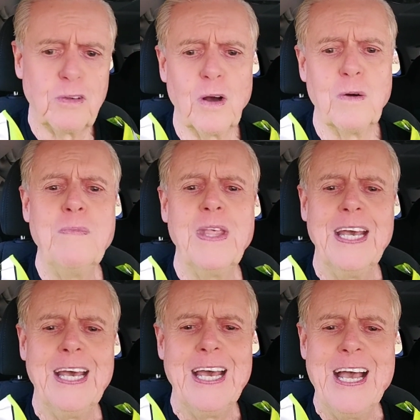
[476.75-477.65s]
So
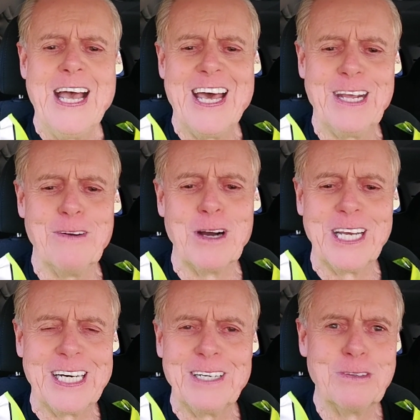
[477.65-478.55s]

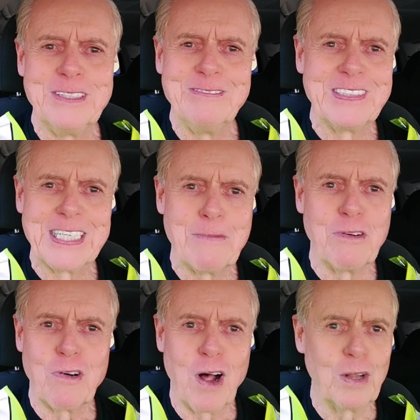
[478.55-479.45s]
anyway, I've been
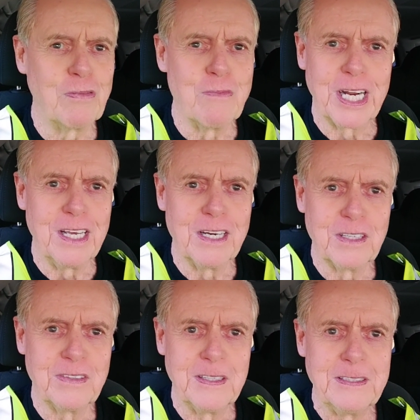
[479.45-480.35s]
following for many
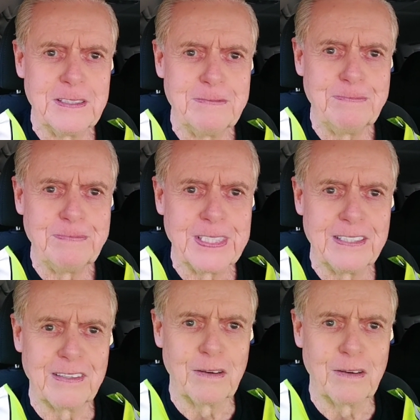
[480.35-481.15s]
years, and it's a